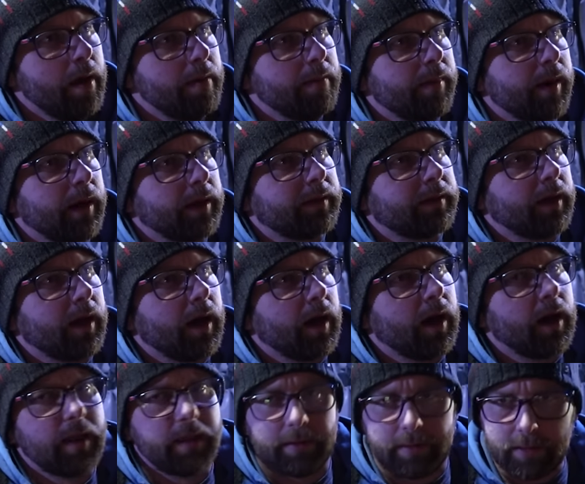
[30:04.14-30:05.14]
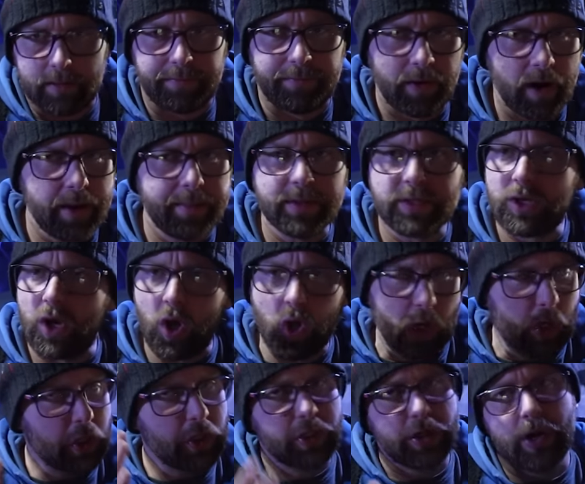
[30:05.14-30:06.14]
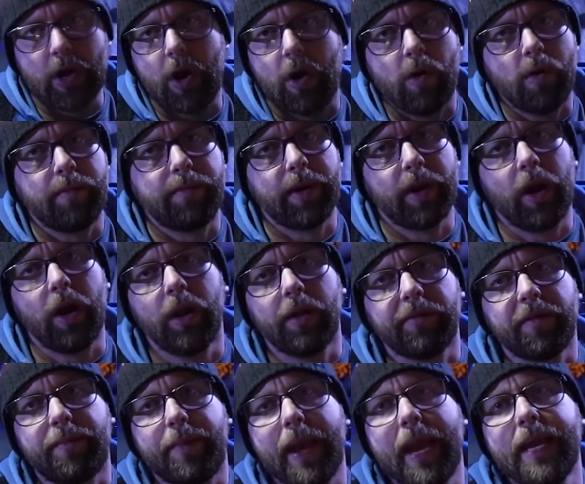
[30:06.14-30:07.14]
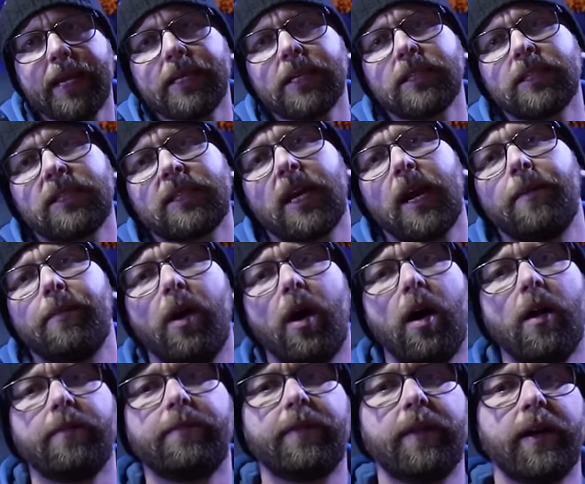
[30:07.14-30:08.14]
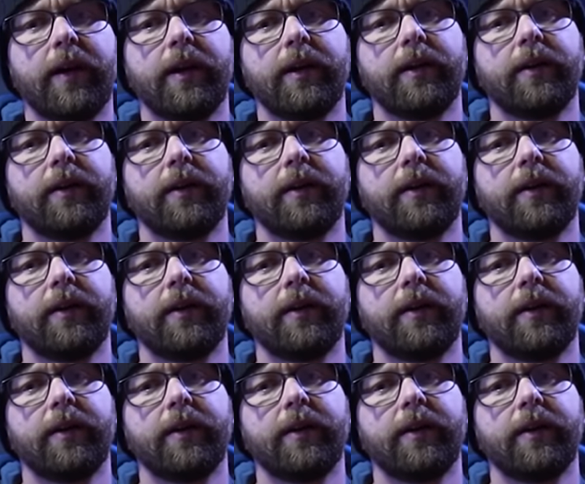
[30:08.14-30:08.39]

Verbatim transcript: But the frame is all good to go. But all of the paint has come off